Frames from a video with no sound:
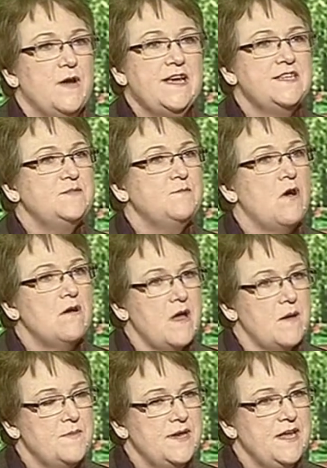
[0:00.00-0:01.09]
running a
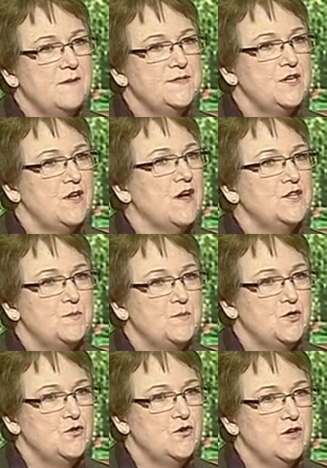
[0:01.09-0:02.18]
small company, I was an
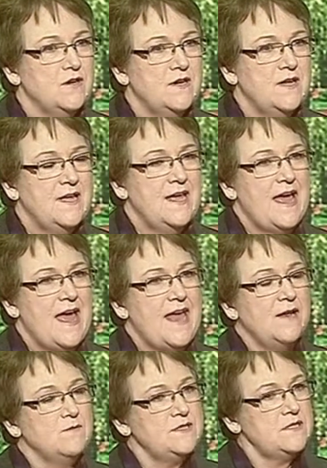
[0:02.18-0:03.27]
entrepreneur,
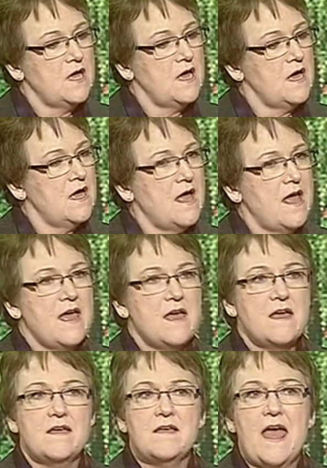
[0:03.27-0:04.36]
and it was
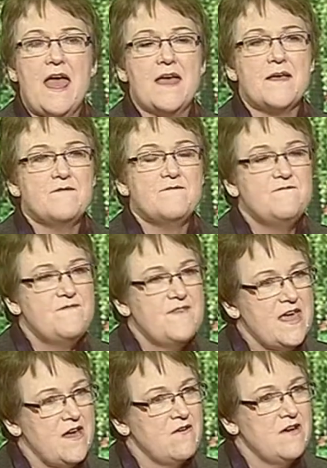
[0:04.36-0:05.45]

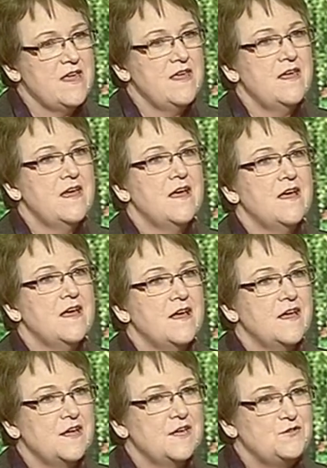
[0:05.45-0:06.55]
very
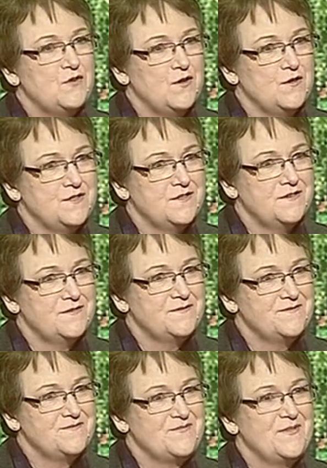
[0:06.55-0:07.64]
controlled.
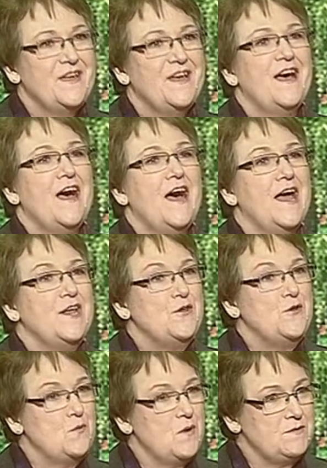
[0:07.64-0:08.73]
I
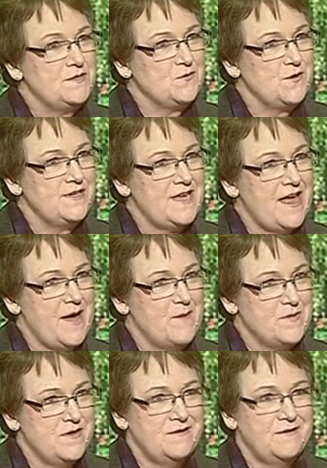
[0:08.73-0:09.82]
knew what was going to
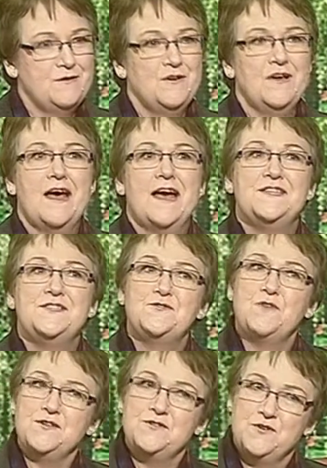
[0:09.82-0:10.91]
happen, I
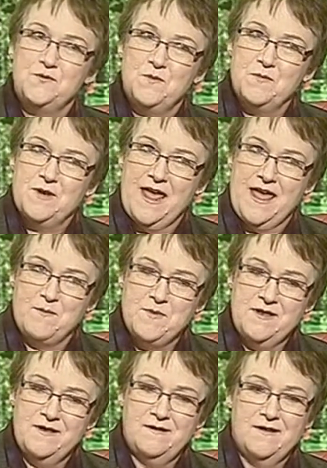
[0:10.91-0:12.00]
structured what would
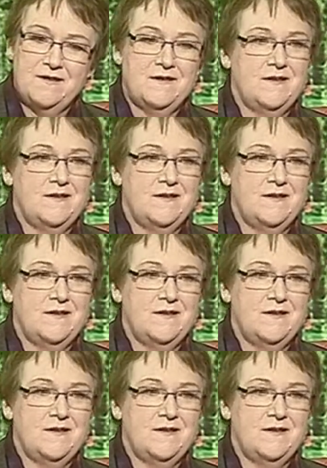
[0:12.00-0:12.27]
happen.